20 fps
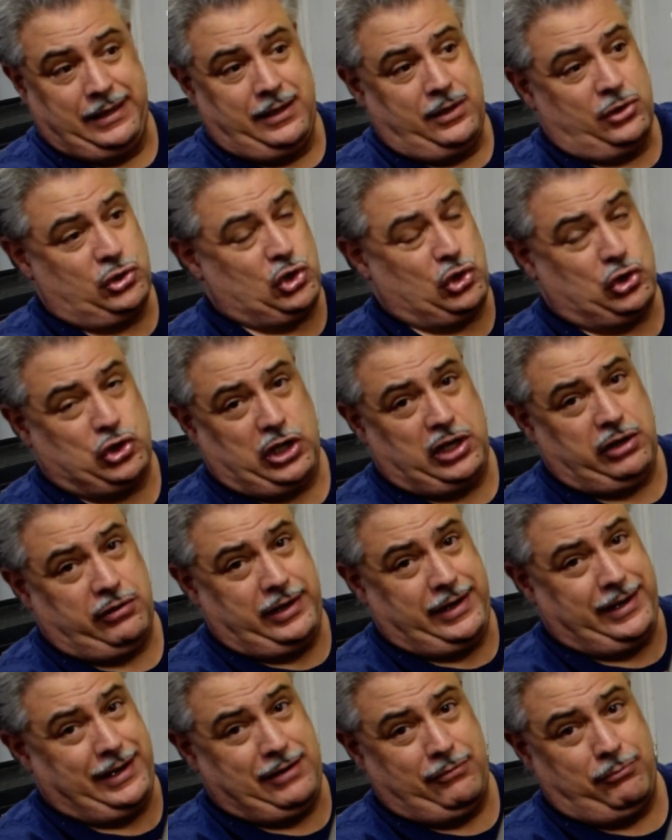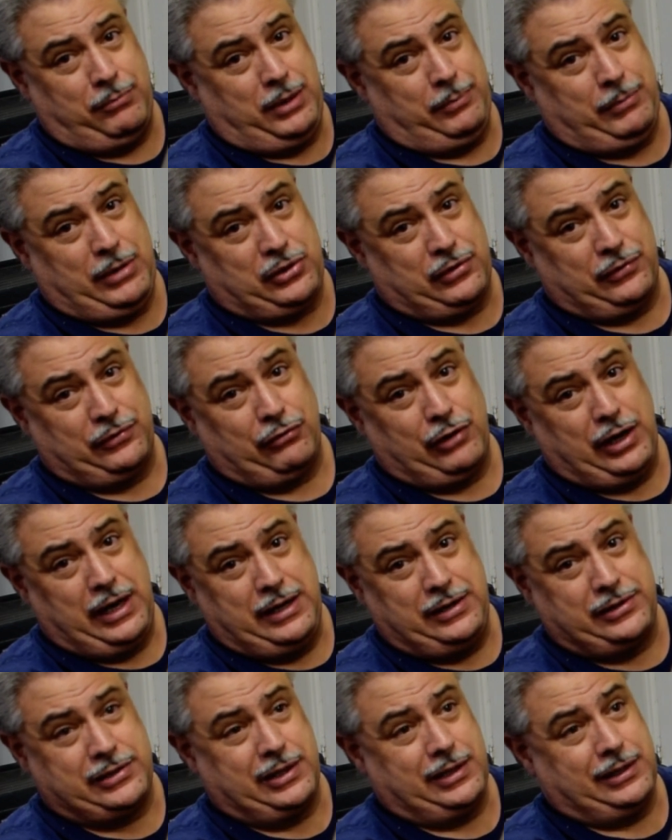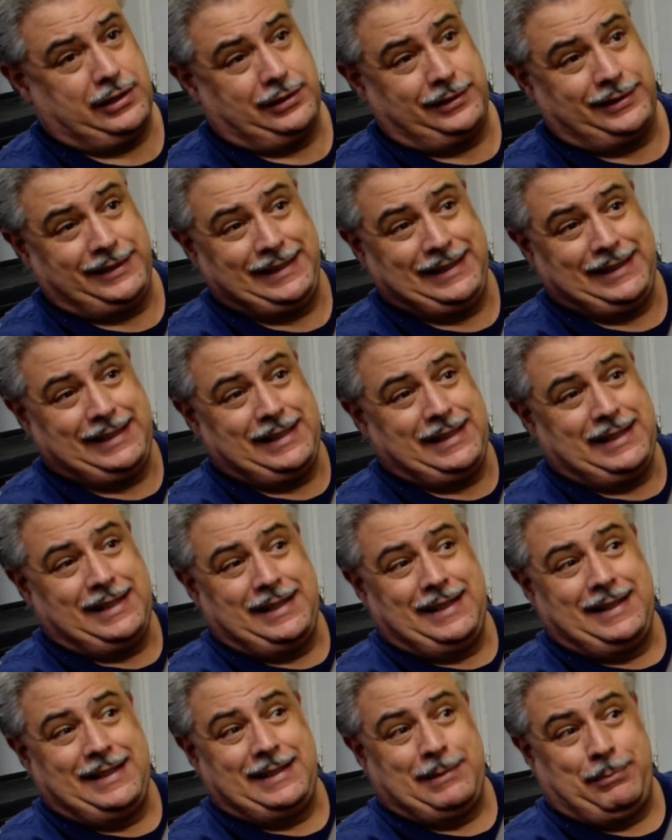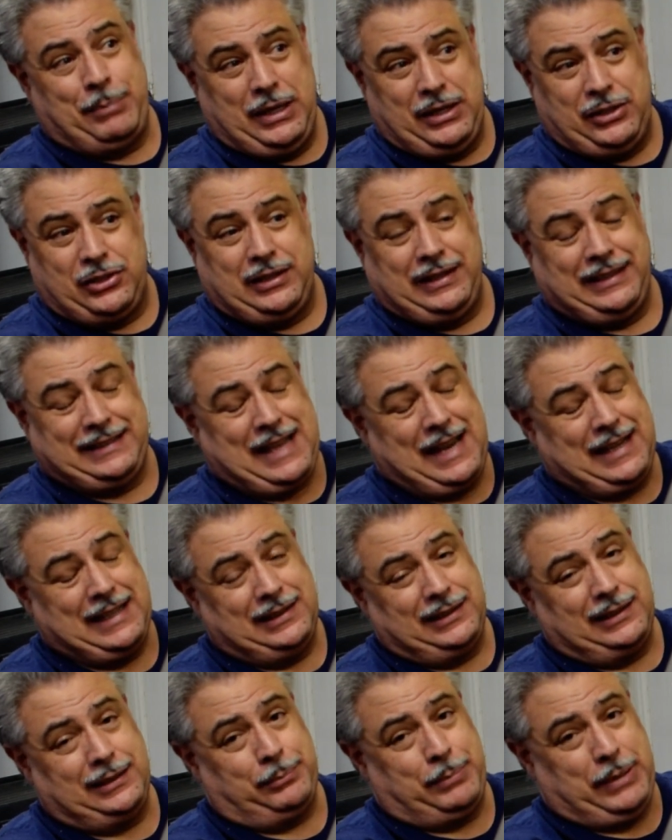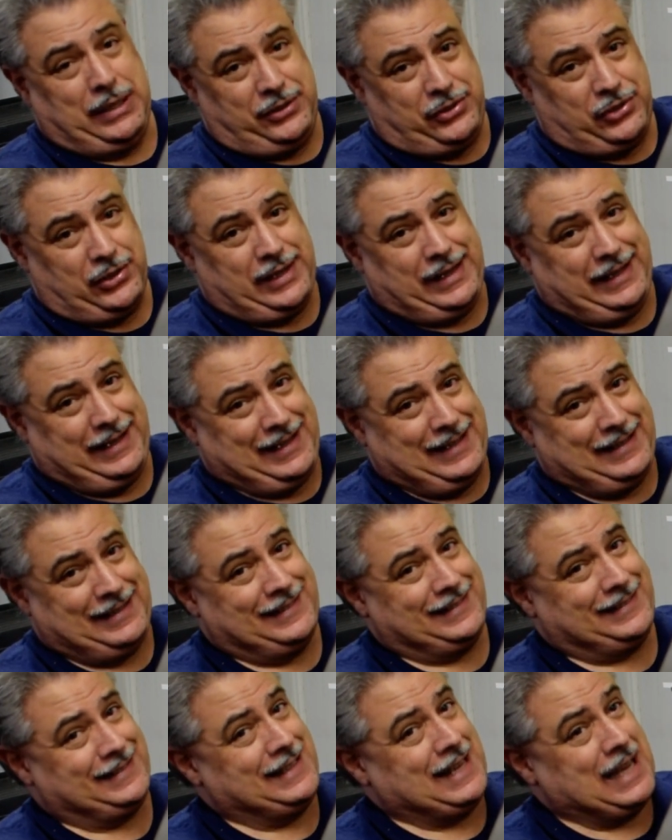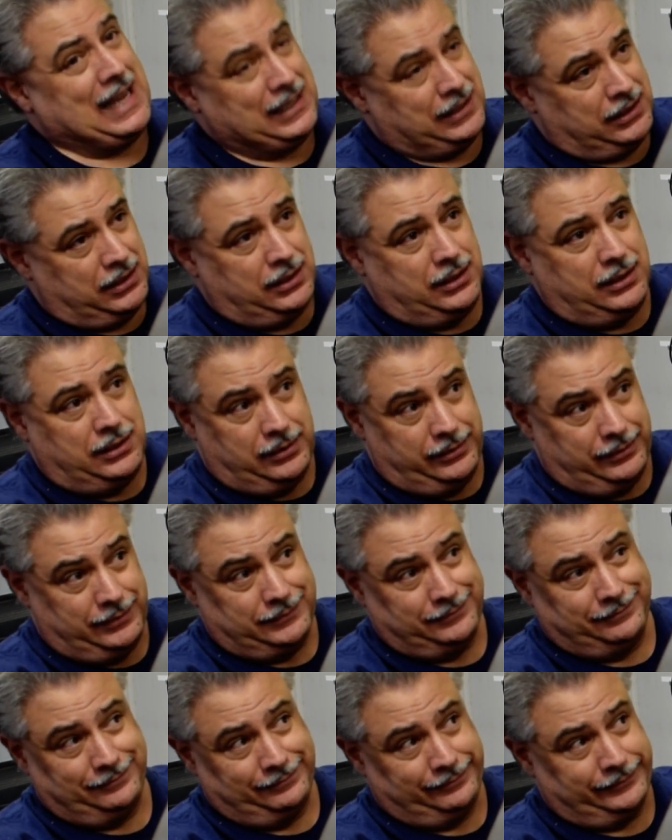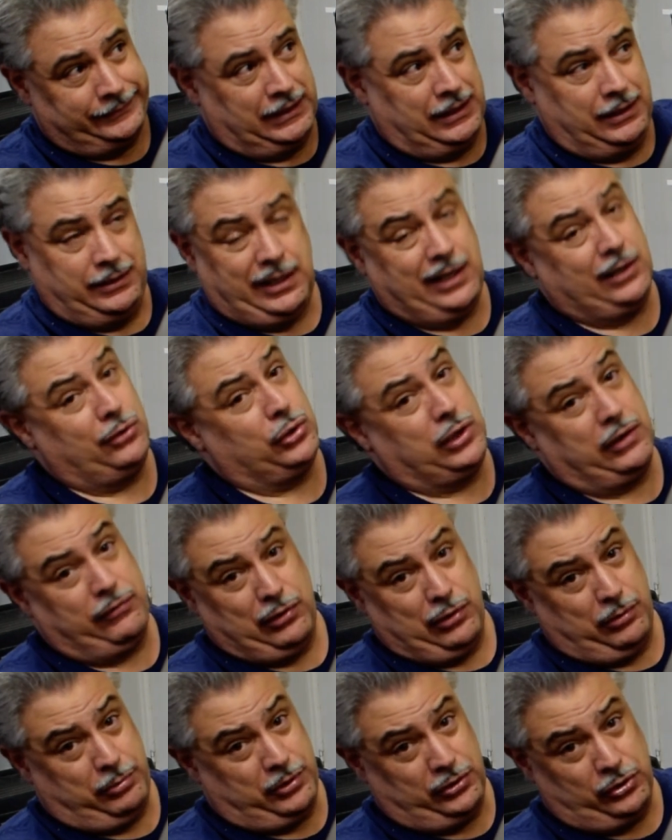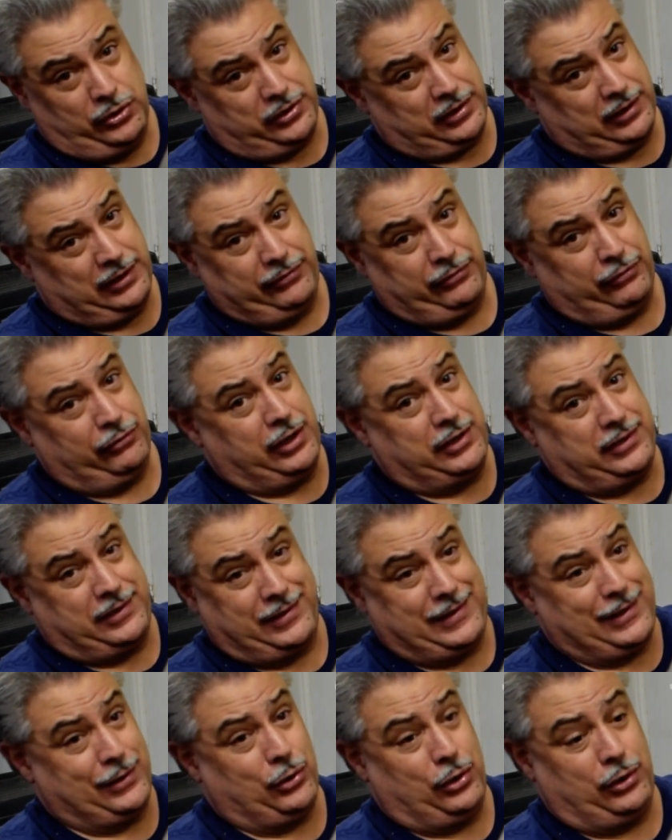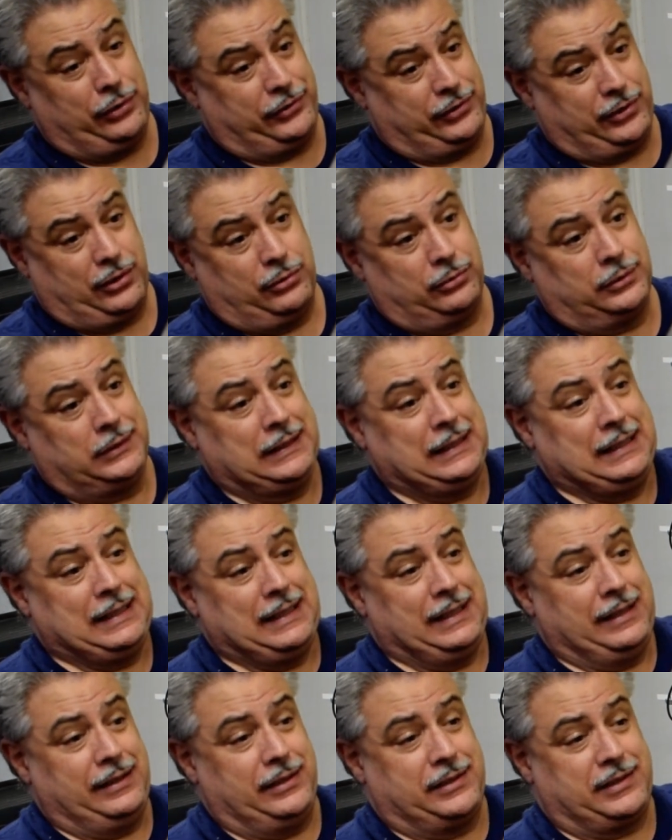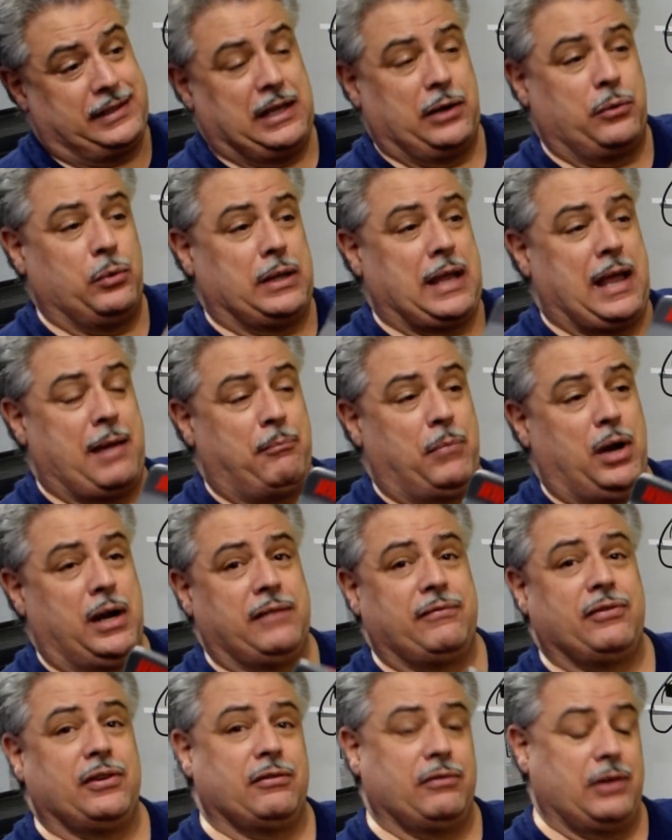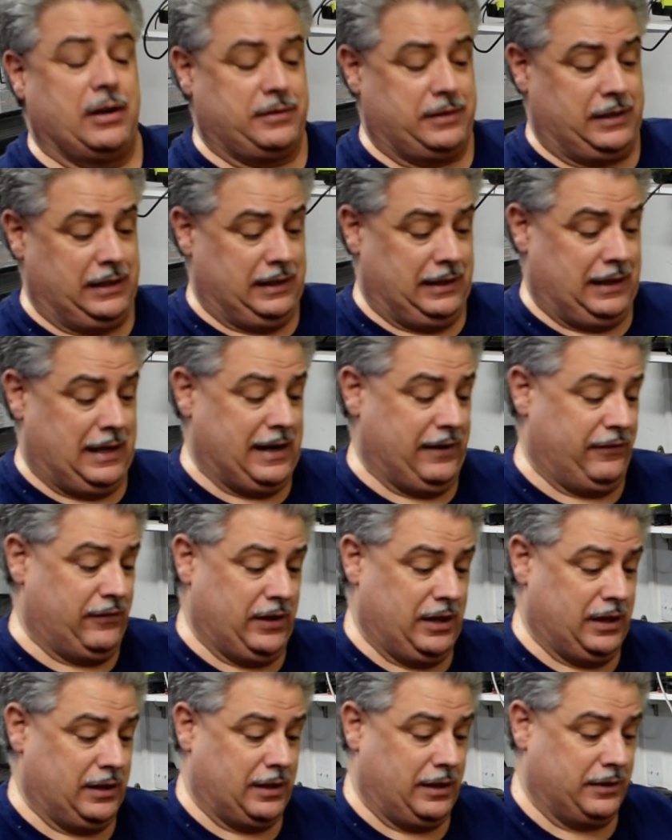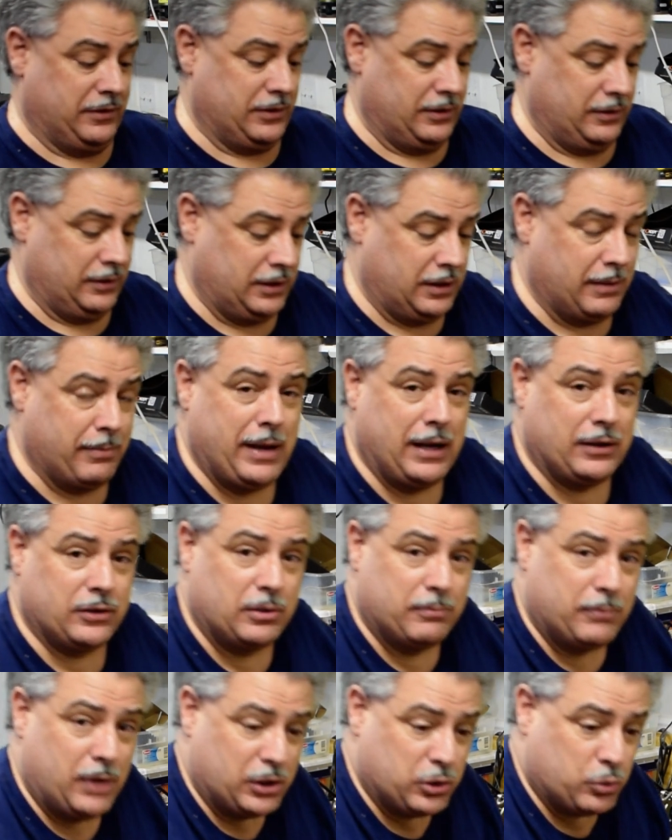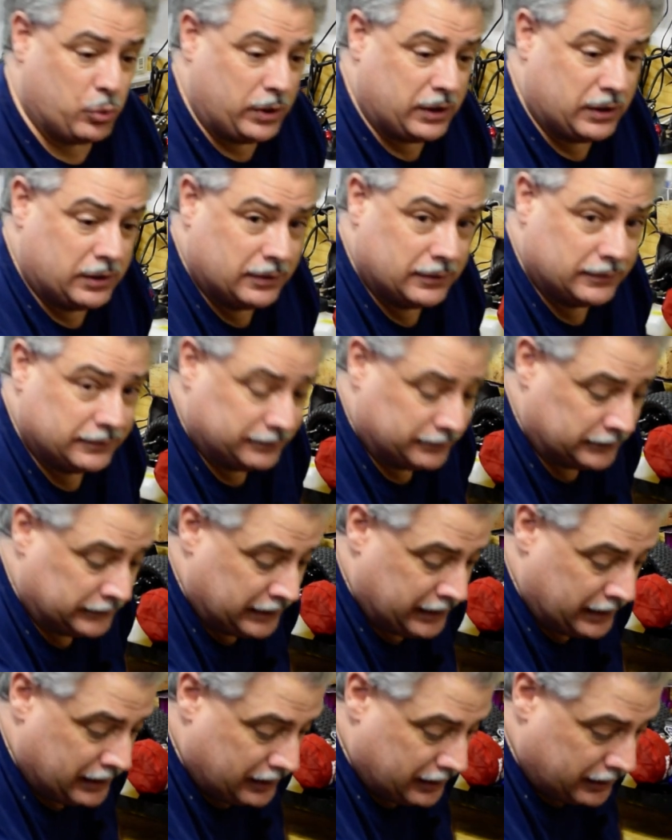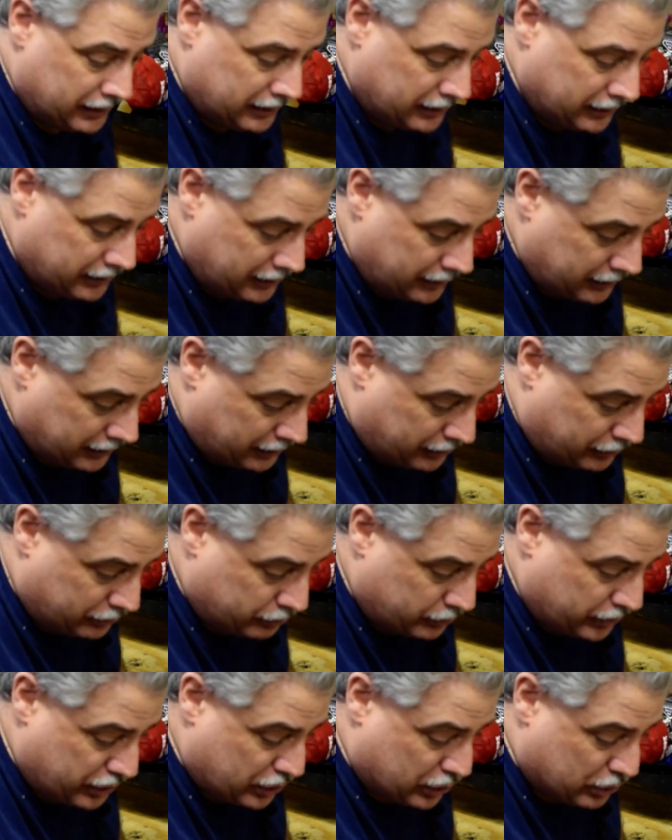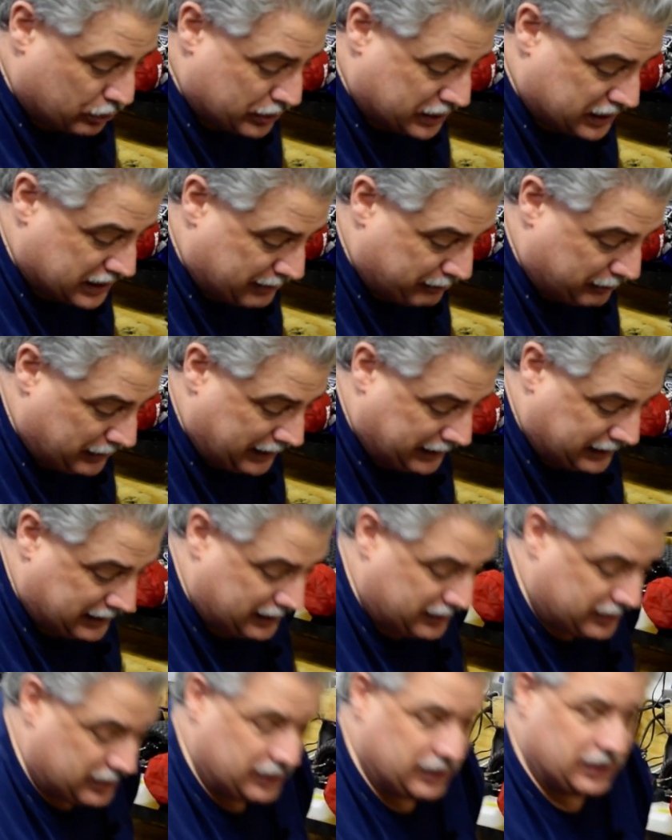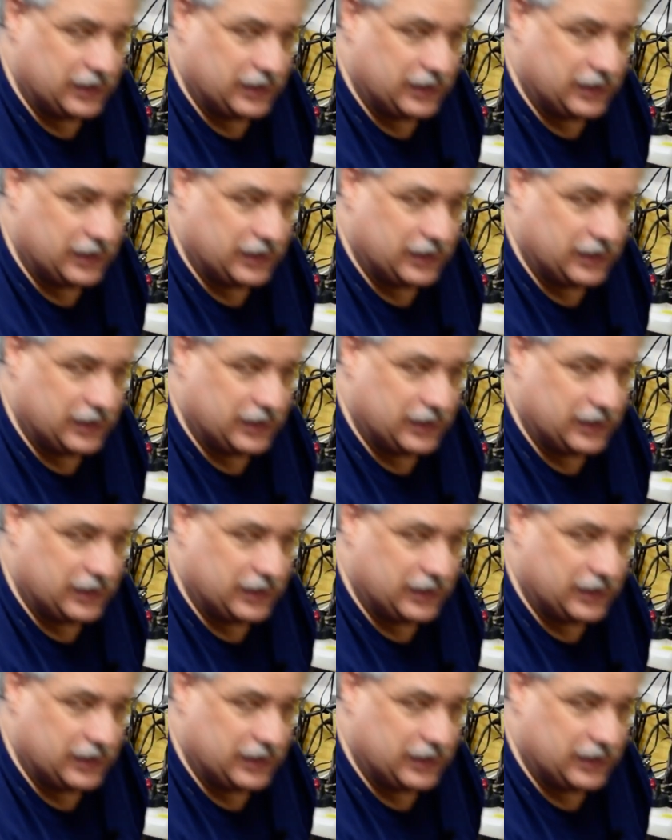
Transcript: Social Security ain't giving me much of a raise, and the tiny little pension I got is not They don't give you cost of living raises at all, so you stick with that money for the rest of your life, and it doesn't come out to much when, you know, when you're doing something like this and